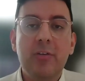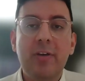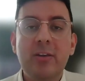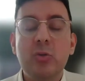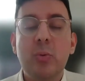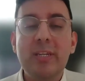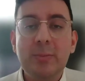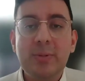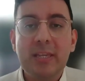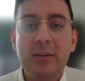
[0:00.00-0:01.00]
around
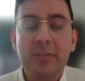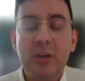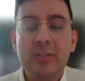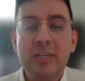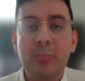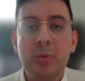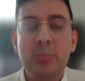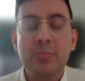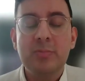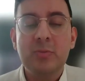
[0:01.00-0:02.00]
20% of those had
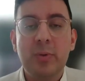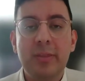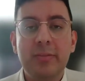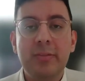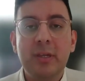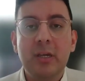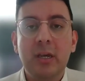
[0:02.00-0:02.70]
problems with